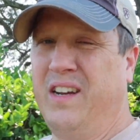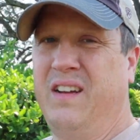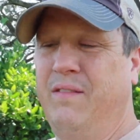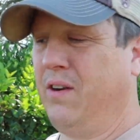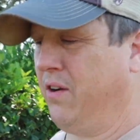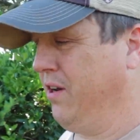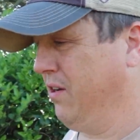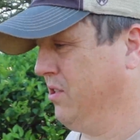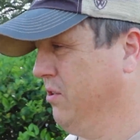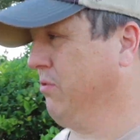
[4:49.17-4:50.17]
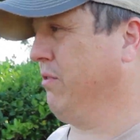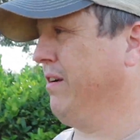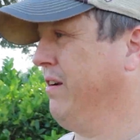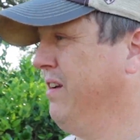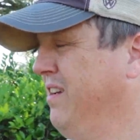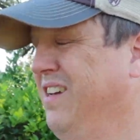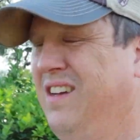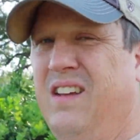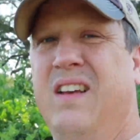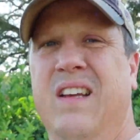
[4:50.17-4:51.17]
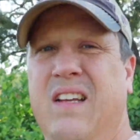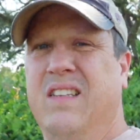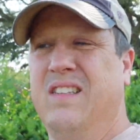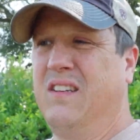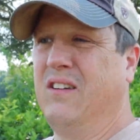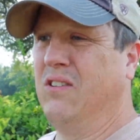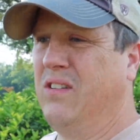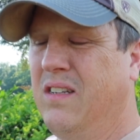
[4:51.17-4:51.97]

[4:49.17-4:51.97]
very young children. So,